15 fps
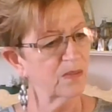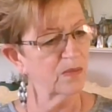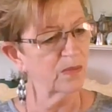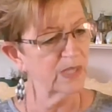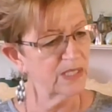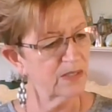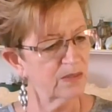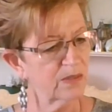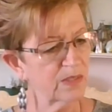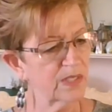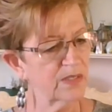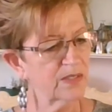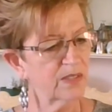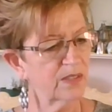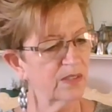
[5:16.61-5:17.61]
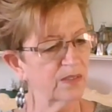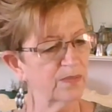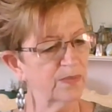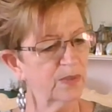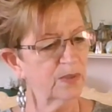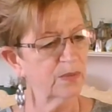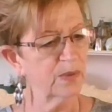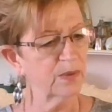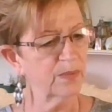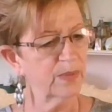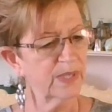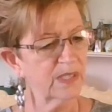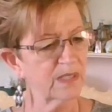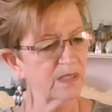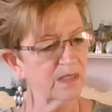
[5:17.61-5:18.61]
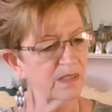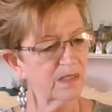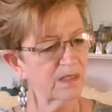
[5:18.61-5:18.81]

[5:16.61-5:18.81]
resources to go forward with.